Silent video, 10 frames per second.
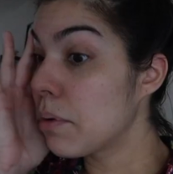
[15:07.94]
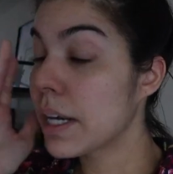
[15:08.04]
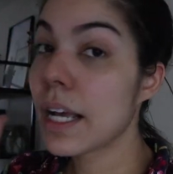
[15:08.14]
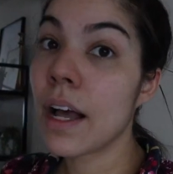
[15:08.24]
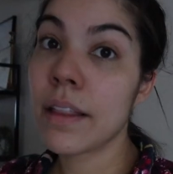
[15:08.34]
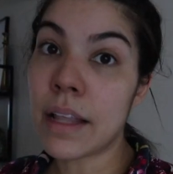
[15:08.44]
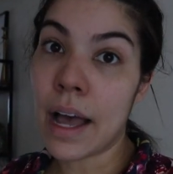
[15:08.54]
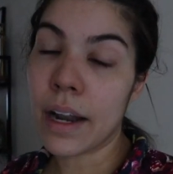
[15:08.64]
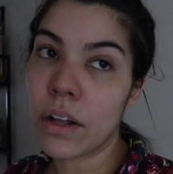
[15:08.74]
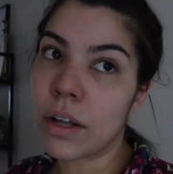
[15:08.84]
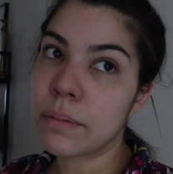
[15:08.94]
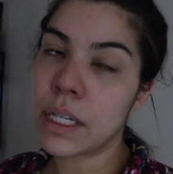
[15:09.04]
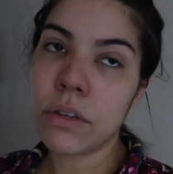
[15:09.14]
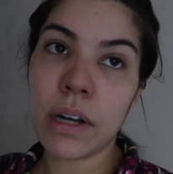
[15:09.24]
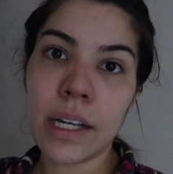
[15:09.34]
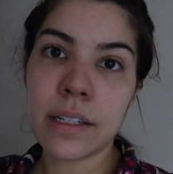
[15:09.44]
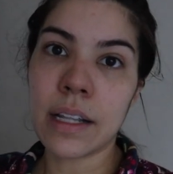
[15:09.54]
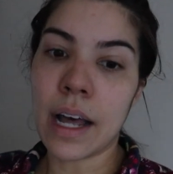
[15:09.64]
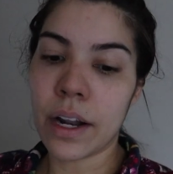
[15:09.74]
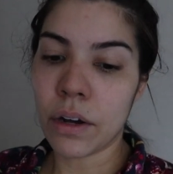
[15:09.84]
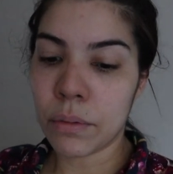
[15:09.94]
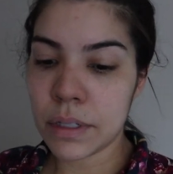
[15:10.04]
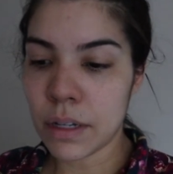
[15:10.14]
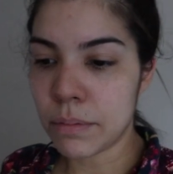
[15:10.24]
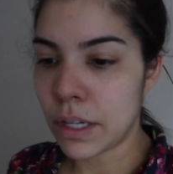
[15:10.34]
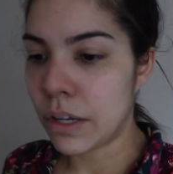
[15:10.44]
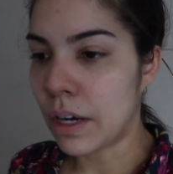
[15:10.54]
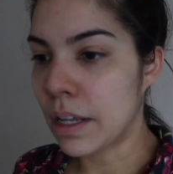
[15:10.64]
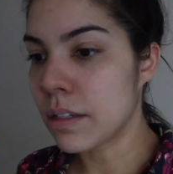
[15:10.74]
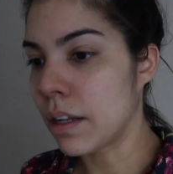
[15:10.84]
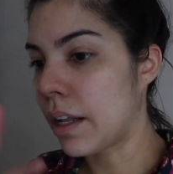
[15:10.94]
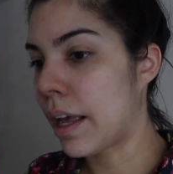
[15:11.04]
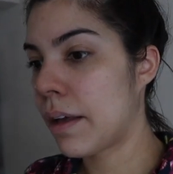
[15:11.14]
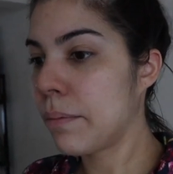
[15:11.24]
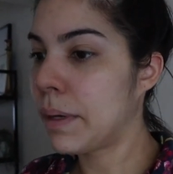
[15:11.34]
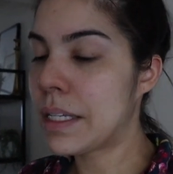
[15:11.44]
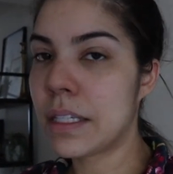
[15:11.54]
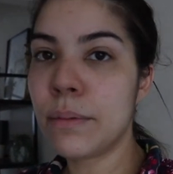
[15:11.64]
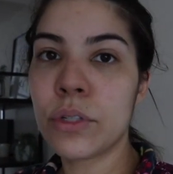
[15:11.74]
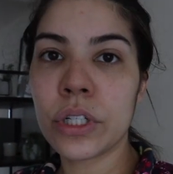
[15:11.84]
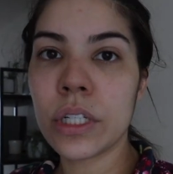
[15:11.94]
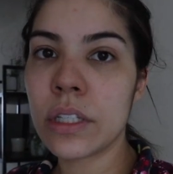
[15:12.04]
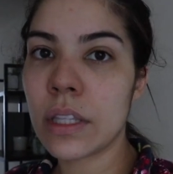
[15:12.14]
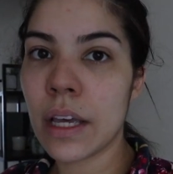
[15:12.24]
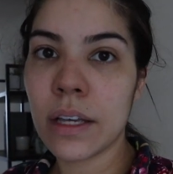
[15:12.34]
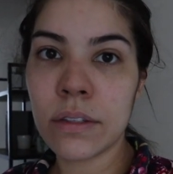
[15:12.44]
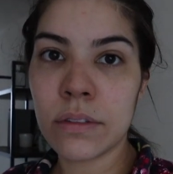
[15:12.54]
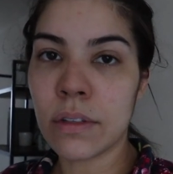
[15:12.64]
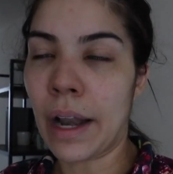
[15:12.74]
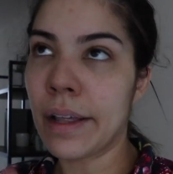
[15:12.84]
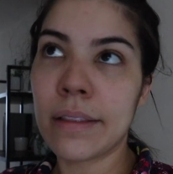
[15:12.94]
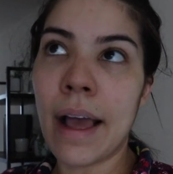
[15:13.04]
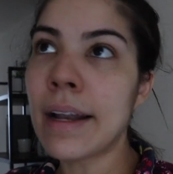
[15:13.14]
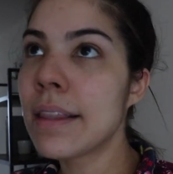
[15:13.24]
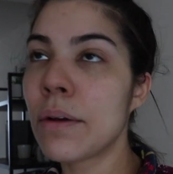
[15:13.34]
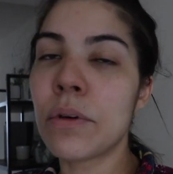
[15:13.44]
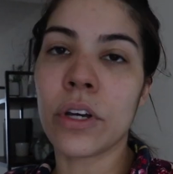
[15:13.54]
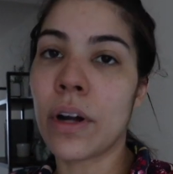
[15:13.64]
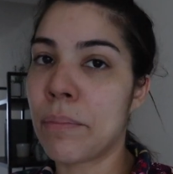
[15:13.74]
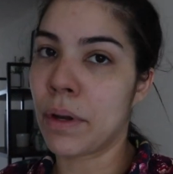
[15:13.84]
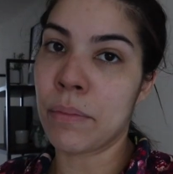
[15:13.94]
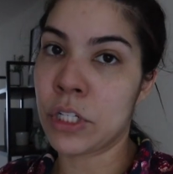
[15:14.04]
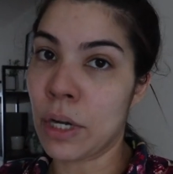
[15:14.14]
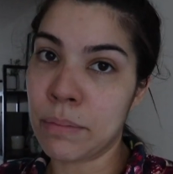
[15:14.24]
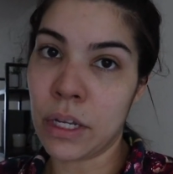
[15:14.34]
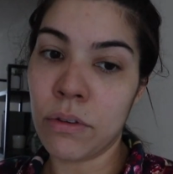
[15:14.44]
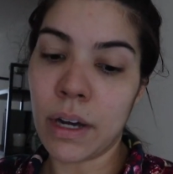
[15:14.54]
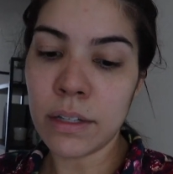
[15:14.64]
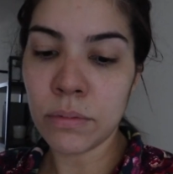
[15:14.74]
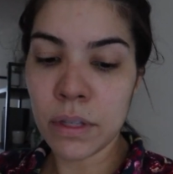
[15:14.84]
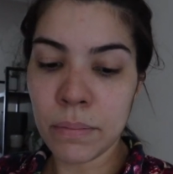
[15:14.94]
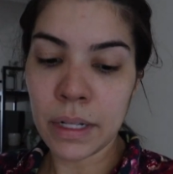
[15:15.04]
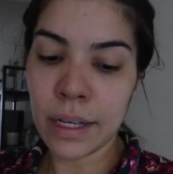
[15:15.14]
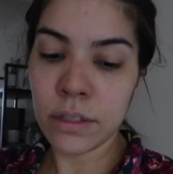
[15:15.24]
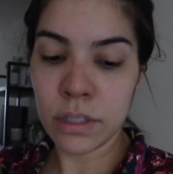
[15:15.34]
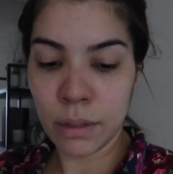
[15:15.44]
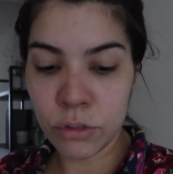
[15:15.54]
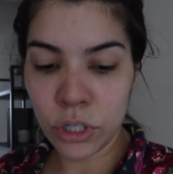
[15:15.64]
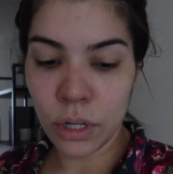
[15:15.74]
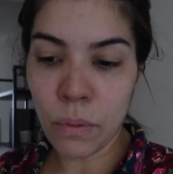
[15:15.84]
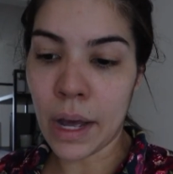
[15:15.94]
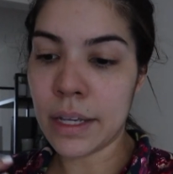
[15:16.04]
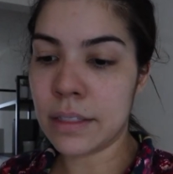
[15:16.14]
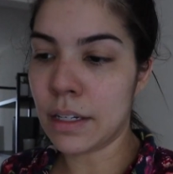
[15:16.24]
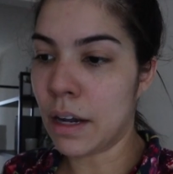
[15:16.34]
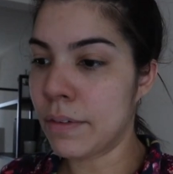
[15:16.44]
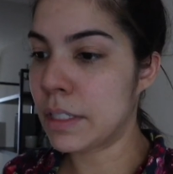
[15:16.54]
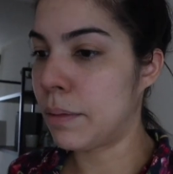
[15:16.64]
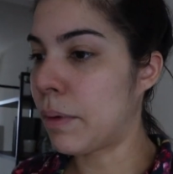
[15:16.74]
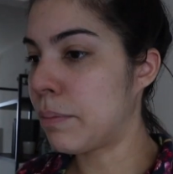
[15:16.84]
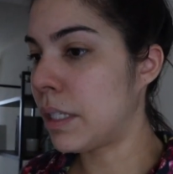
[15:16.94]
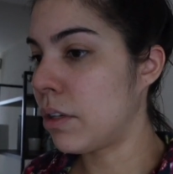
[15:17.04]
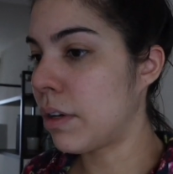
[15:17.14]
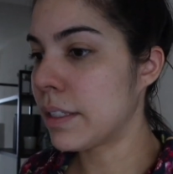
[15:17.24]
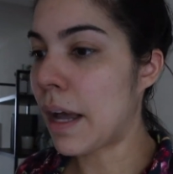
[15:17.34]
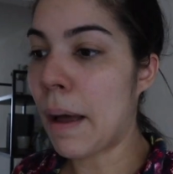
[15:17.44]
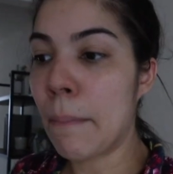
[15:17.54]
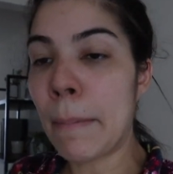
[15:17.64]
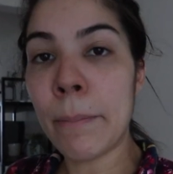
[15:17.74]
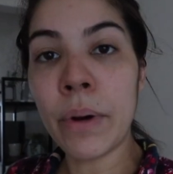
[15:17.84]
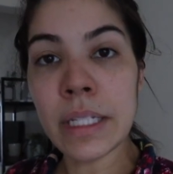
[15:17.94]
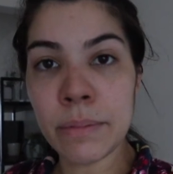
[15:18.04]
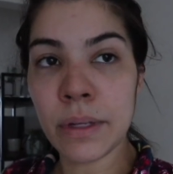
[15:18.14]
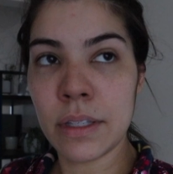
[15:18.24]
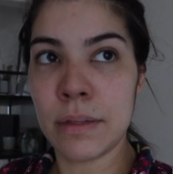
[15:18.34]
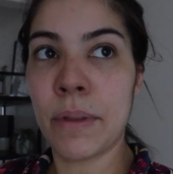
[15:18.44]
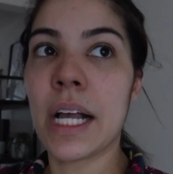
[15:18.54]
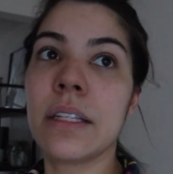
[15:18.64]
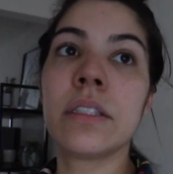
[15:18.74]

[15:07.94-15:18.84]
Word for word: Working on that, I'll update you guys on that. I always update you guys on like my sleep journey things. Any anything with her I pretty much update you guys with, but like sleep journey wise, and obviously I'm updating you guys on my breast milk supply.